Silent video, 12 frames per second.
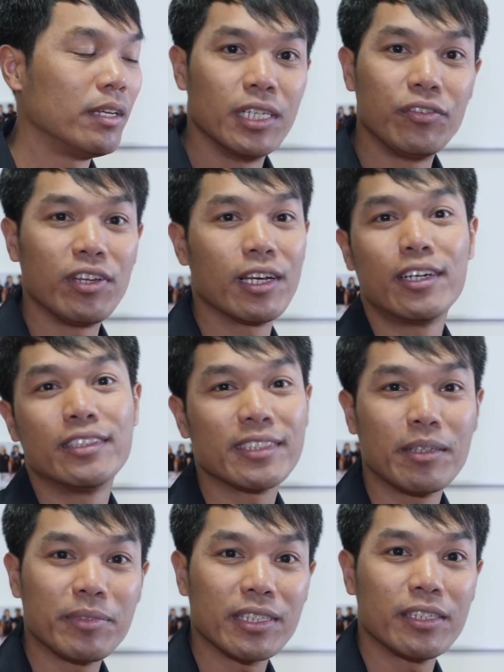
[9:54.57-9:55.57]
If you learned
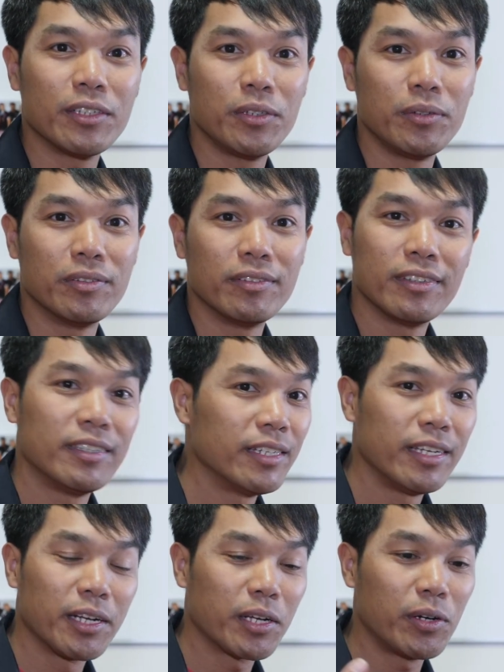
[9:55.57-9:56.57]
something new,
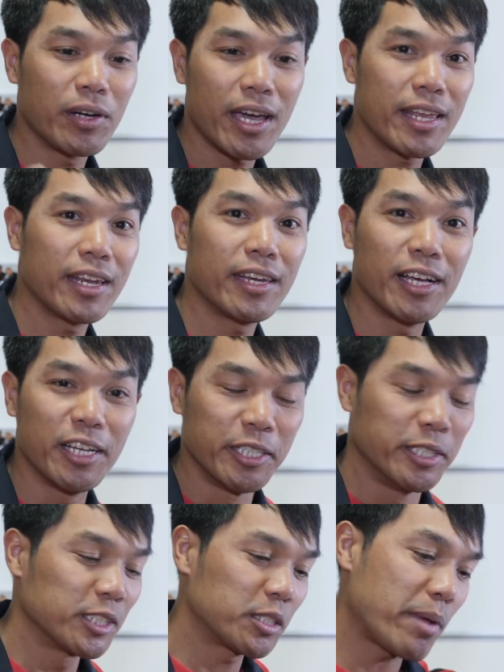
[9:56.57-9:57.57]
go ahead and
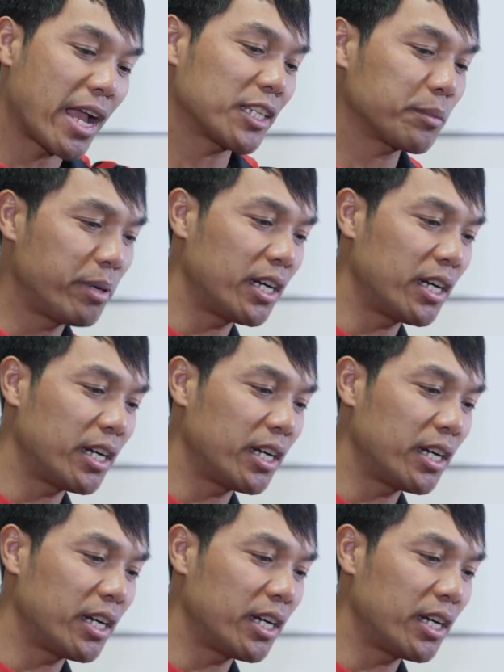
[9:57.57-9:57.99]
smash,